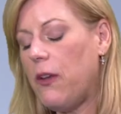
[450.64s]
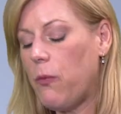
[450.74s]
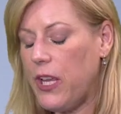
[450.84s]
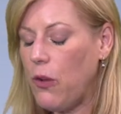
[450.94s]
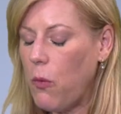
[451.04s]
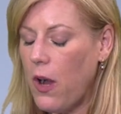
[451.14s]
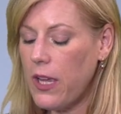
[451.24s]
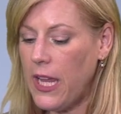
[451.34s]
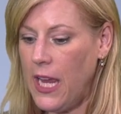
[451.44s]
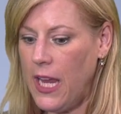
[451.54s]
And when you
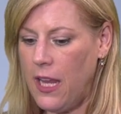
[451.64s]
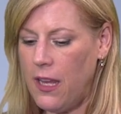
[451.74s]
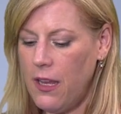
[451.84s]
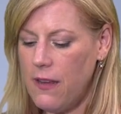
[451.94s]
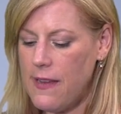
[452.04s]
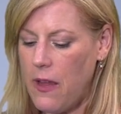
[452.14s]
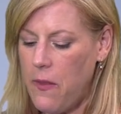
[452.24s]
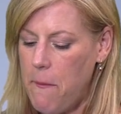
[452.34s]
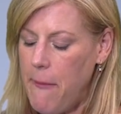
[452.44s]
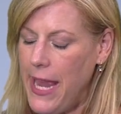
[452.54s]
walk in down
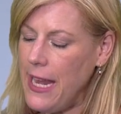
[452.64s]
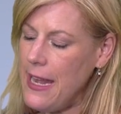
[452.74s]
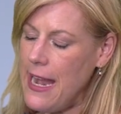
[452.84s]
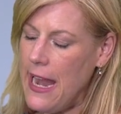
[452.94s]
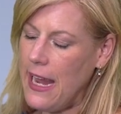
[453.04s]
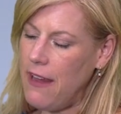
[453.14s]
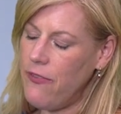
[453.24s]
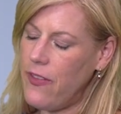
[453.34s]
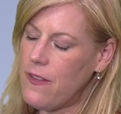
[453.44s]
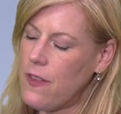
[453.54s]
the main
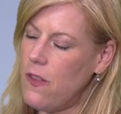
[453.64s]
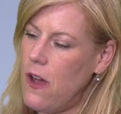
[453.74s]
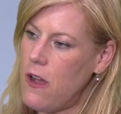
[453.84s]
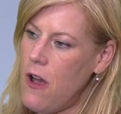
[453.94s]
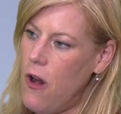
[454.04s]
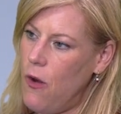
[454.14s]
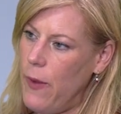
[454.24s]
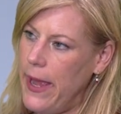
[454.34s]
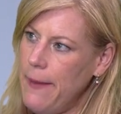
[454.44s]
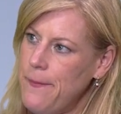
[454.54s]
nave, that's the long
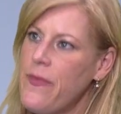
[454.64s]
hallway,